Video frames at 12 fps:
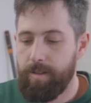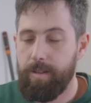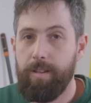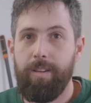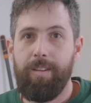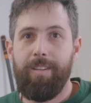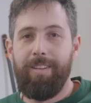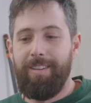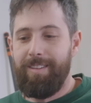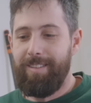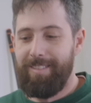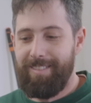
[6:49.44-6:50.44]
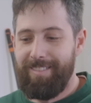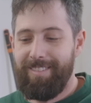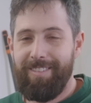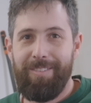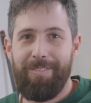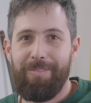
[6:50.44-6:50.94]
The moment of
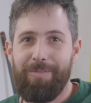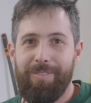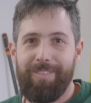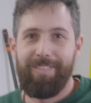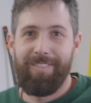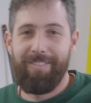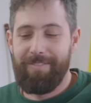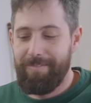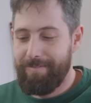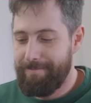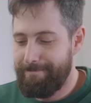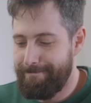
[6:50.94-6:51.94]
truth. Is Nick right?